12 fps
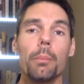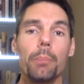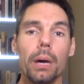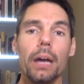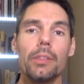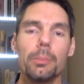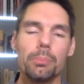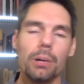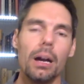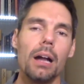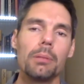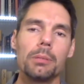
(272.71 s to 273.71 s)
but the
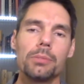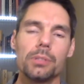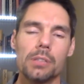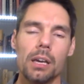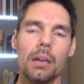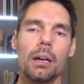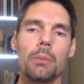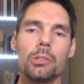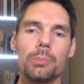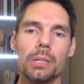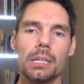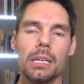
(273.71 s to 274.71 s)
problems come when
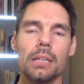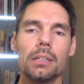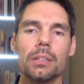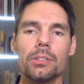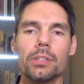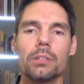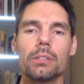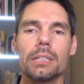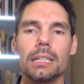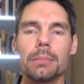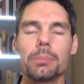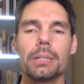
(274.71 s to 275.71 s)
you begin to consider
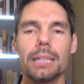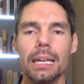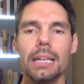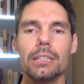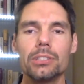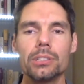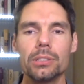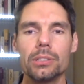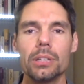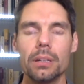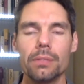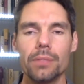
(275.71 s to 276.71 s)
the implications
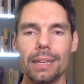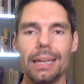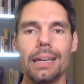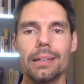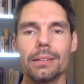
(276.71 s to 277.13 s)
of that.